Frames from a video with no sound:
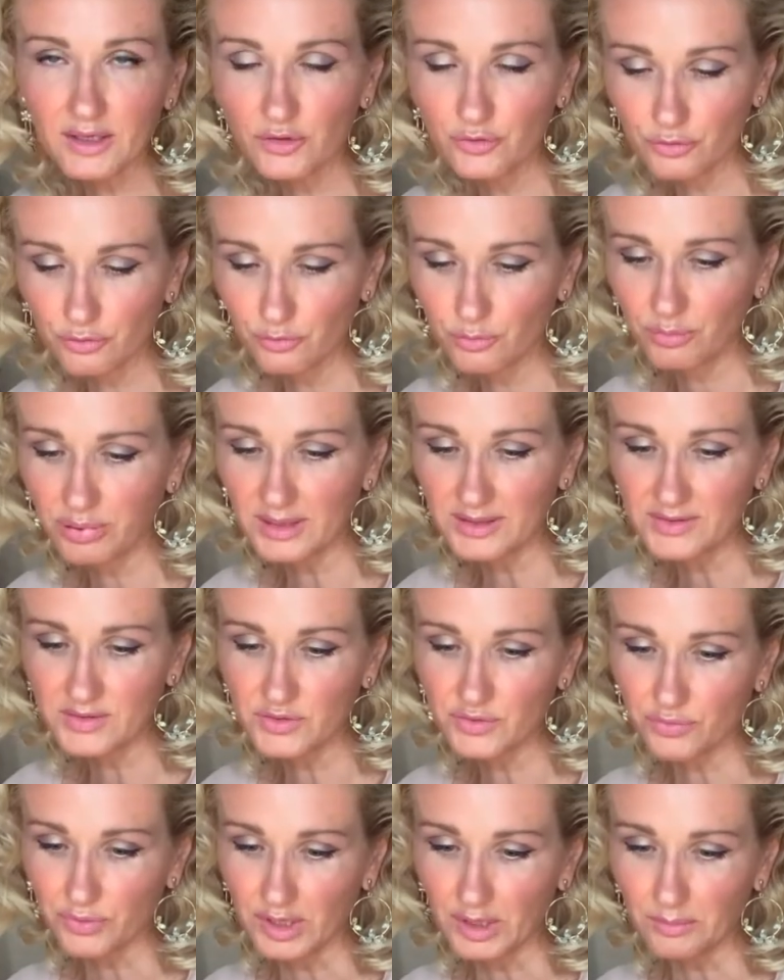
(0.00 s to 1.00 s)
into your
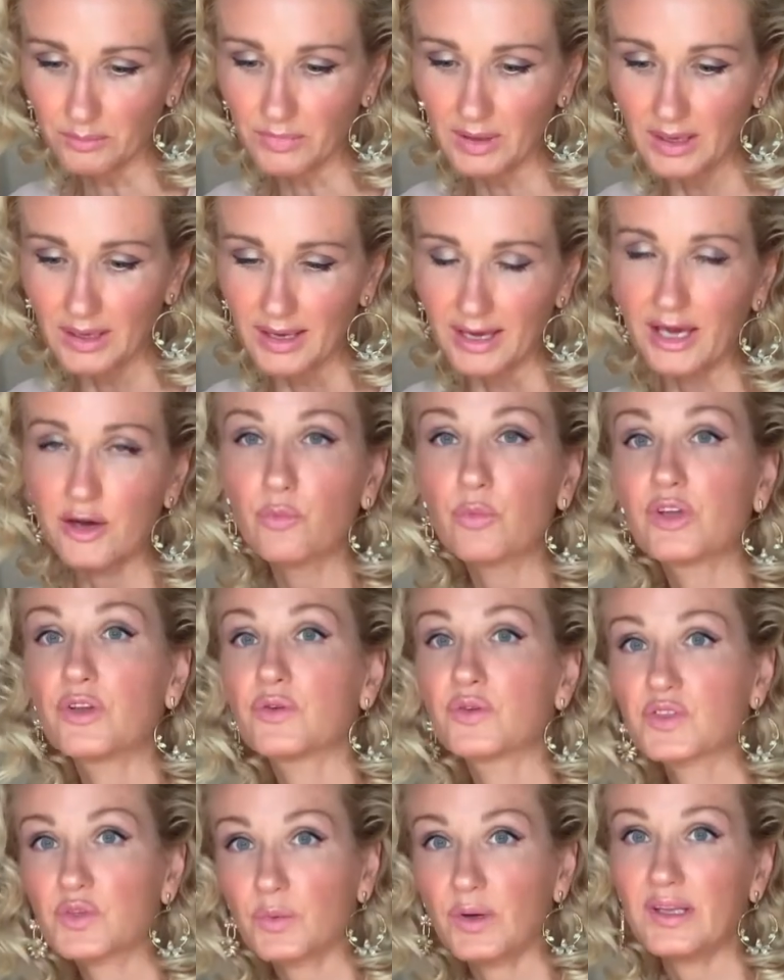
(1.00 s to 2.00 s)
bloodstream. And when you're
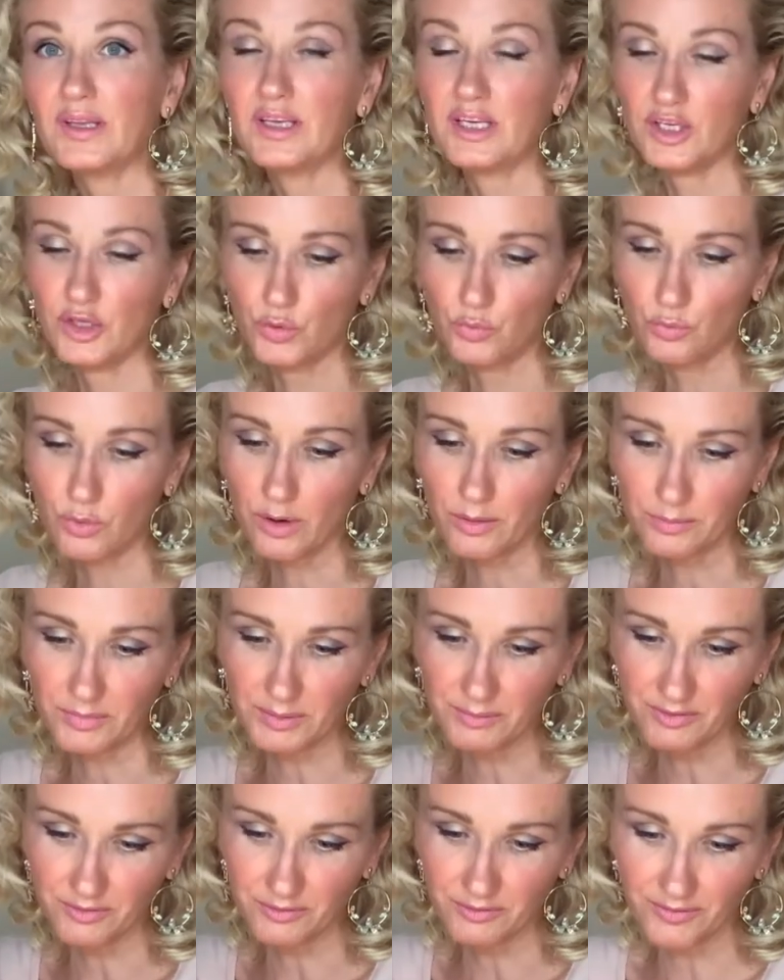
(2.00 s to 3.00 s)
sweating and you warm
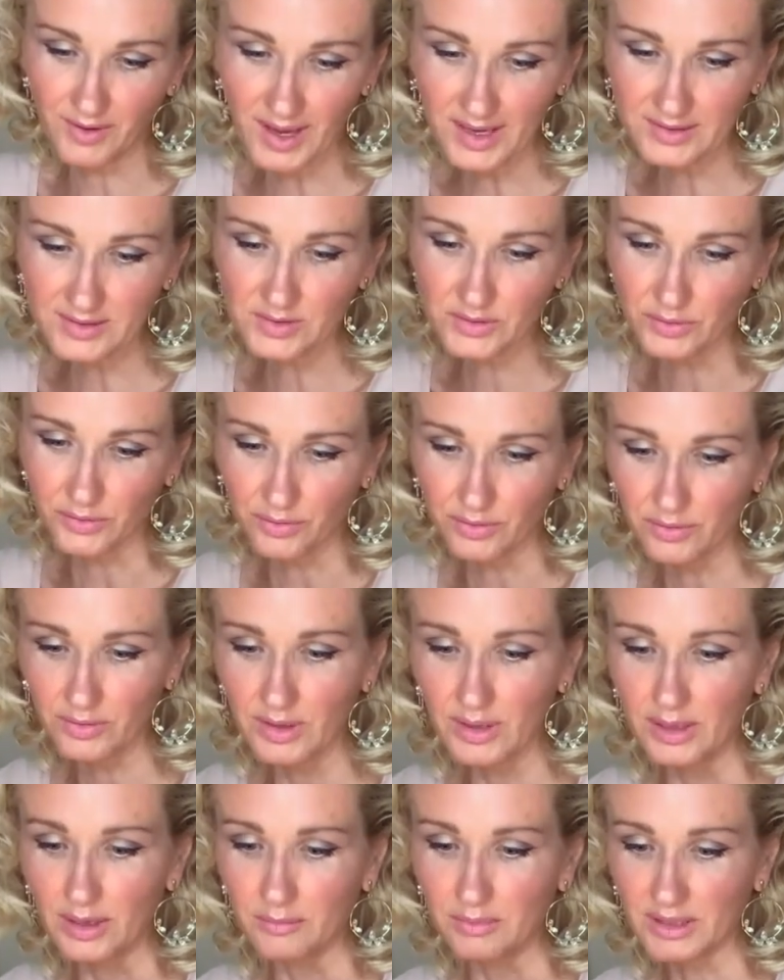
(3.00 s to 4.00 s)
even faster,
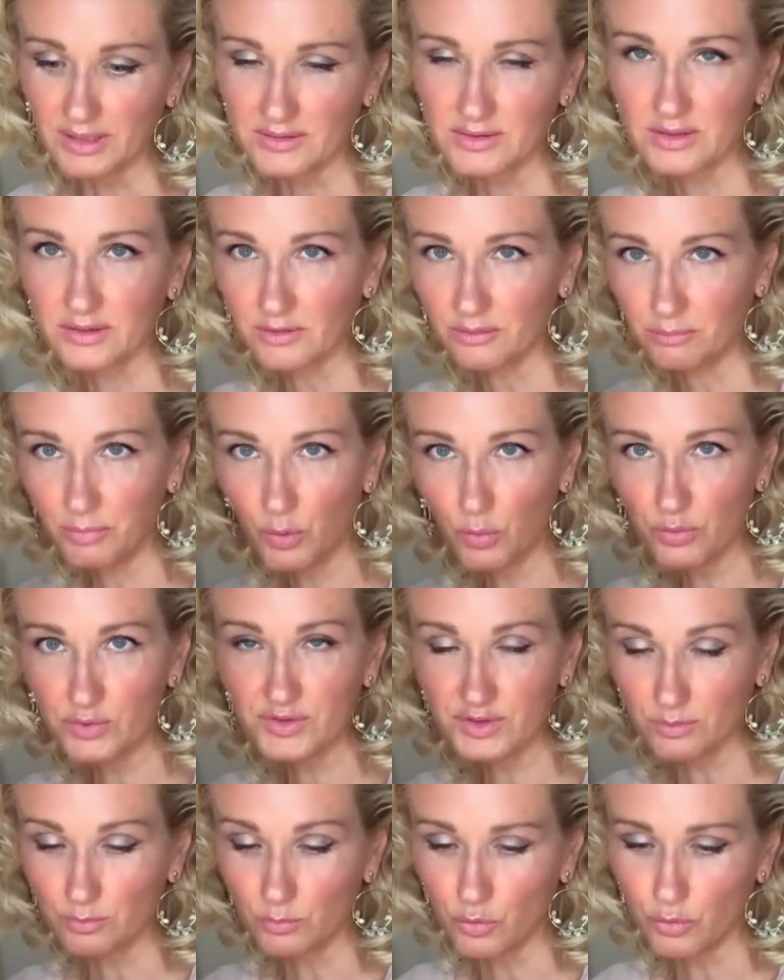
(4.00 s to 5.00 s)
because the
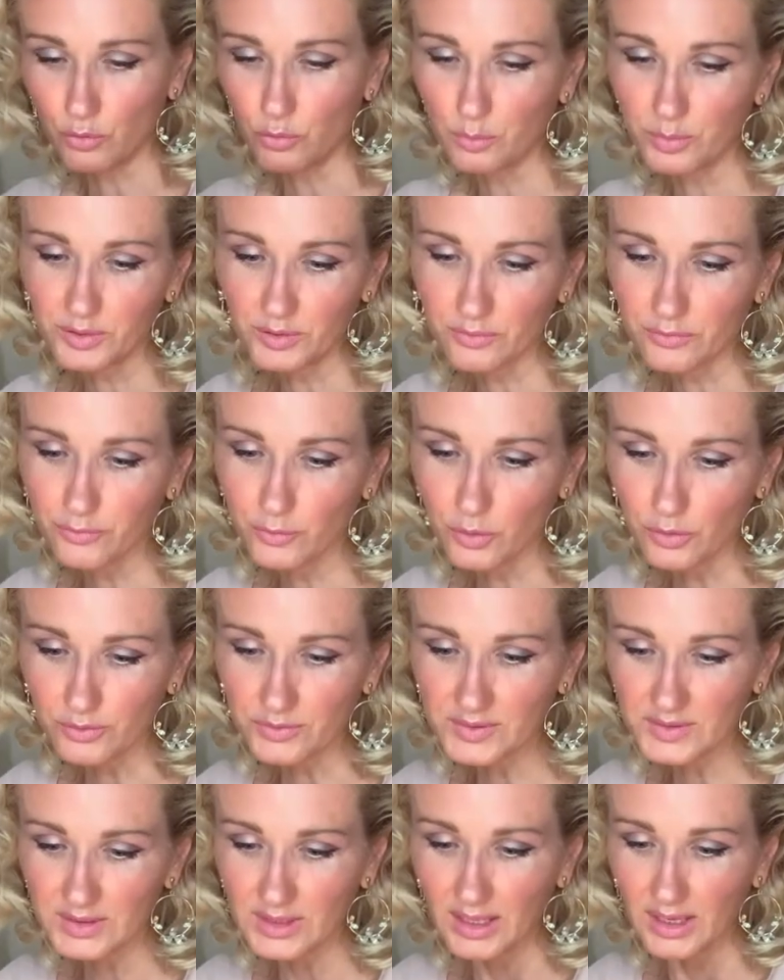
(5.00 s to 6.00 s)
pores are more open, of
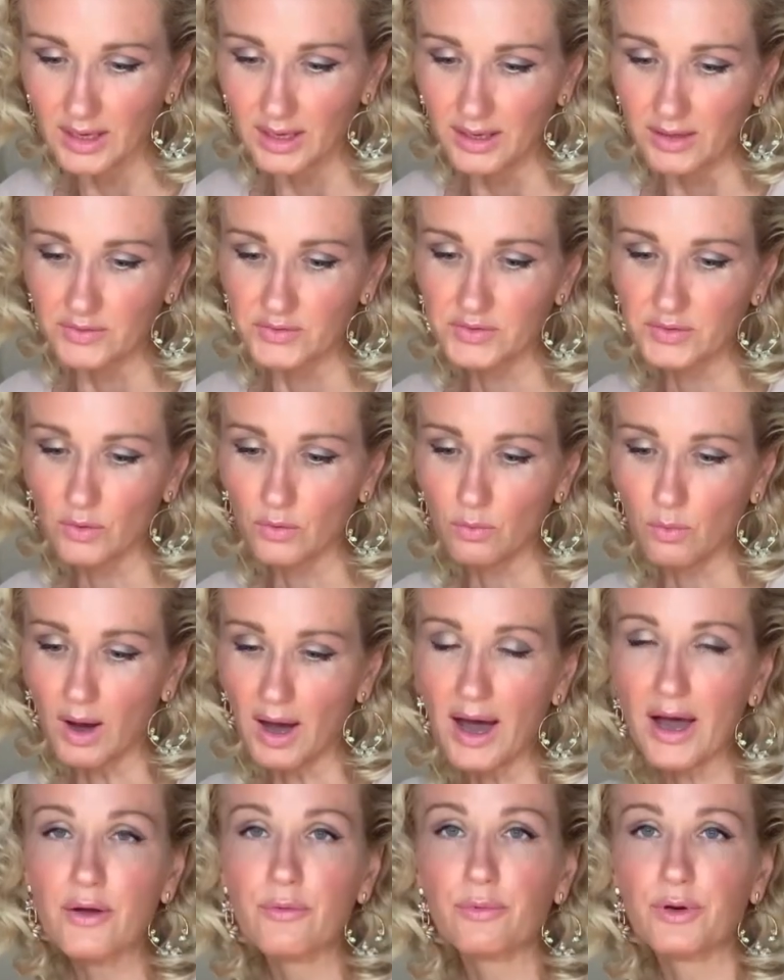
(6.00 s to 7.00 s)
course. So
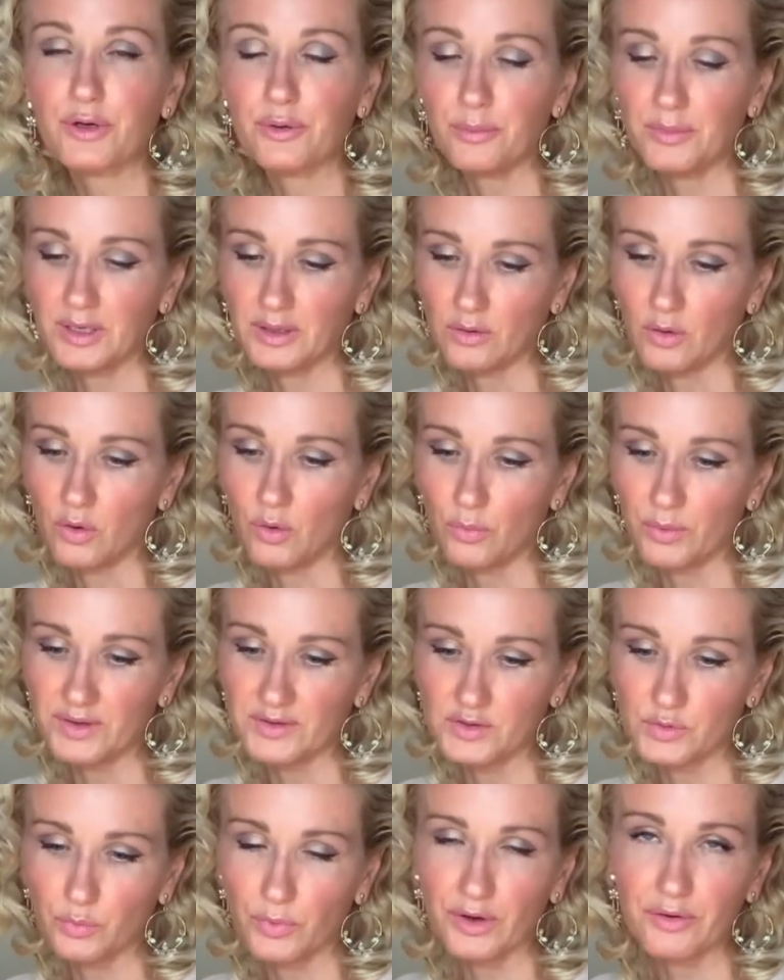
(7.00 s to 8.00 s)
I recommend
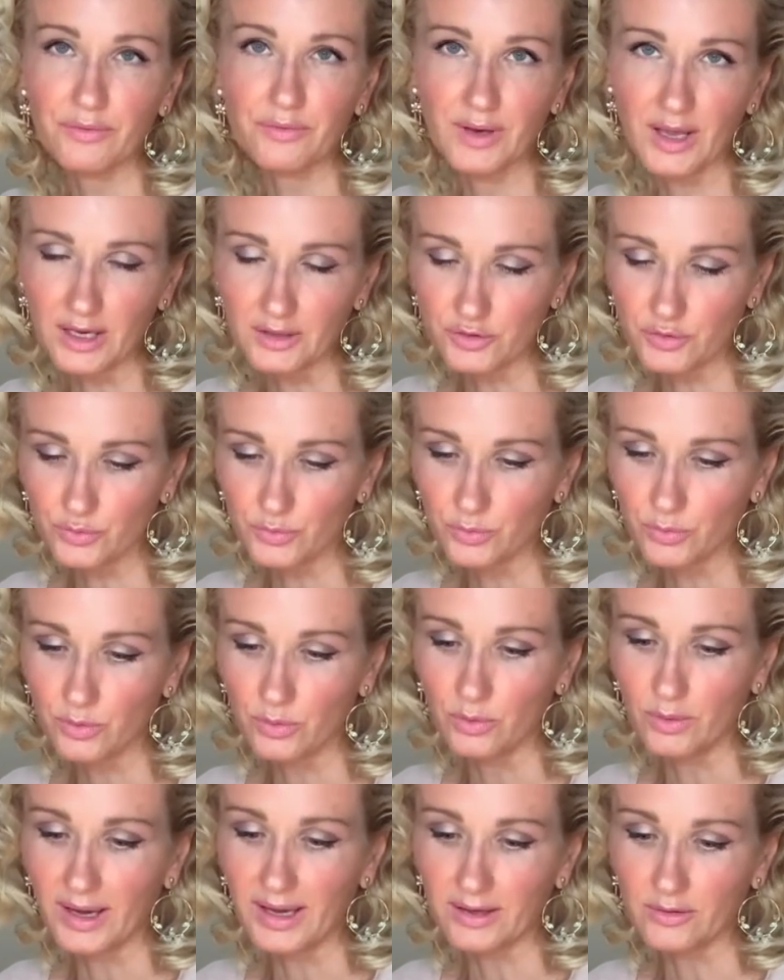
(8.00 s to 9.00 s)
always wear
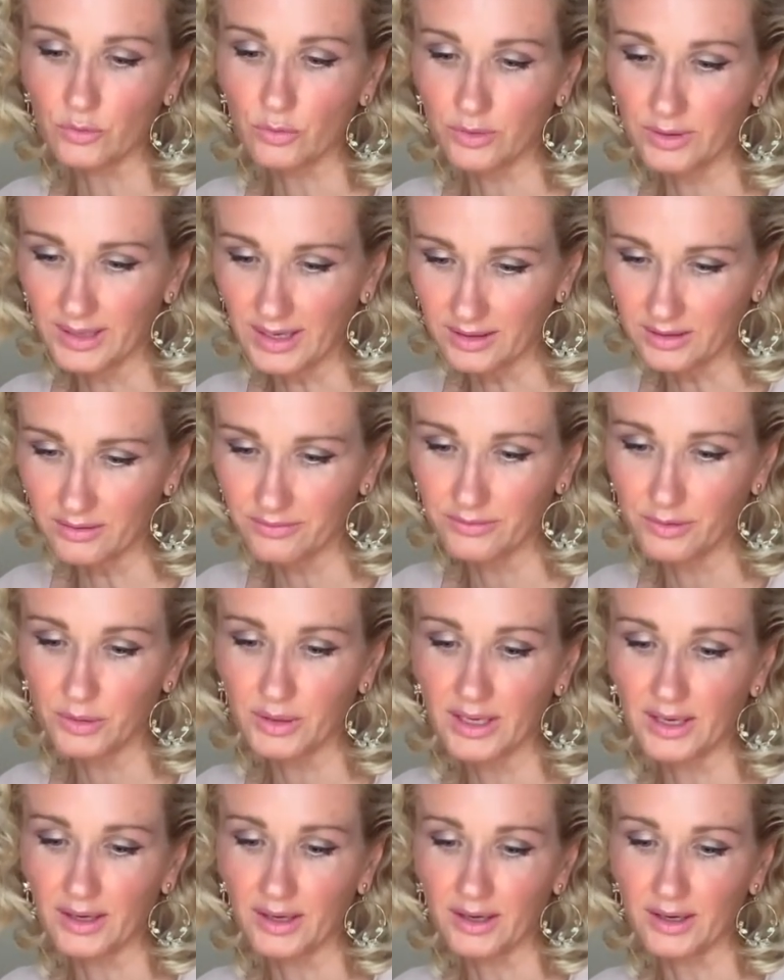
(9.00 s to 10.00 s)
natural and organic if you
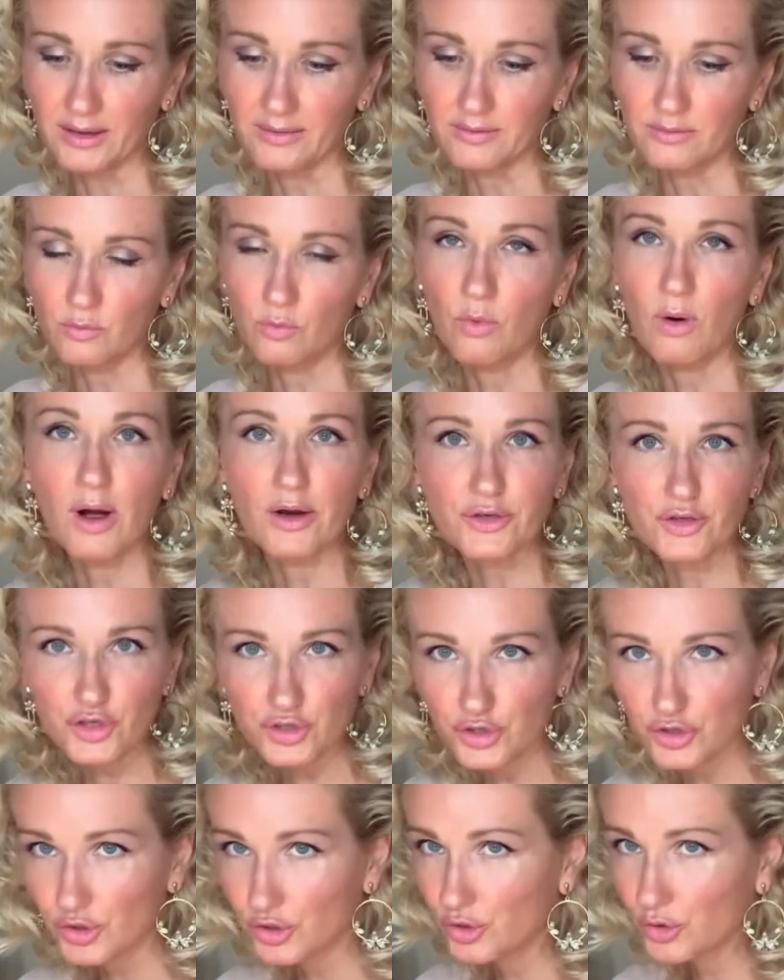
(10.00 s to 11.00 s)
can.
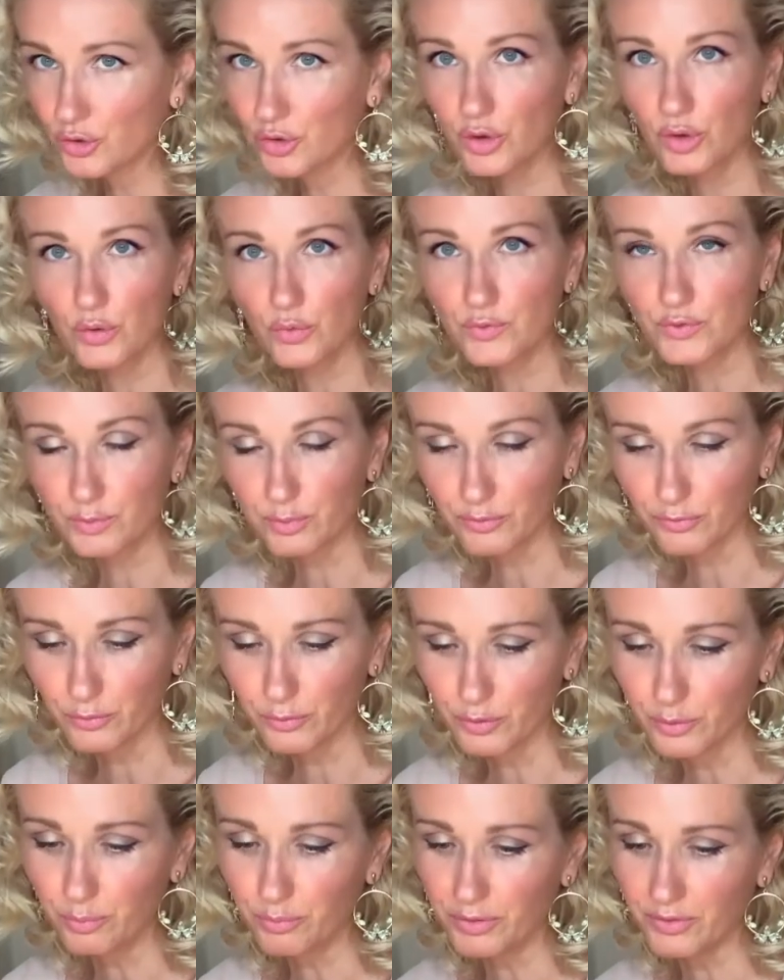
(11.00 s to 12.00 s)
Wash your clothes
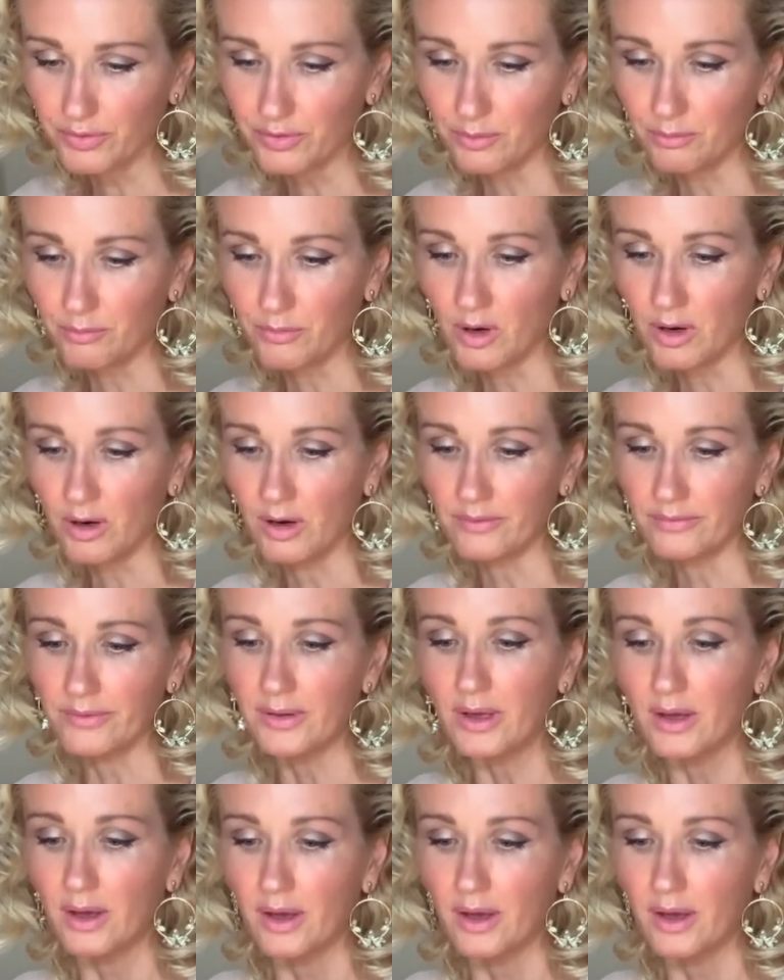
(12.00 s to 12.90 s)
before you put them on.